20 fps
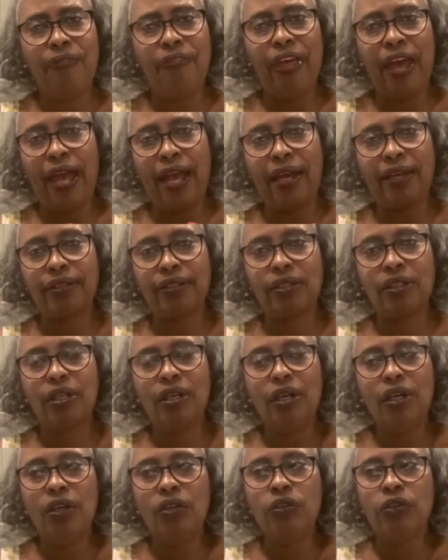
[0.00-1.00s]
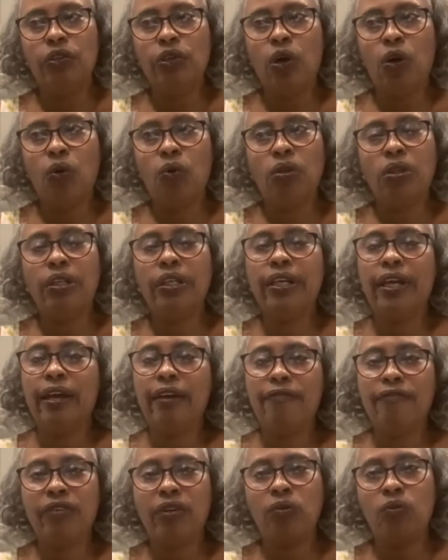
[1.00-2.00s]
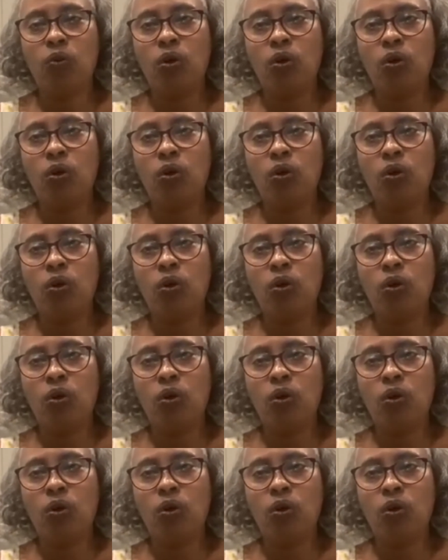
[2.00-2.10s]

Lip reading: that, you know, look at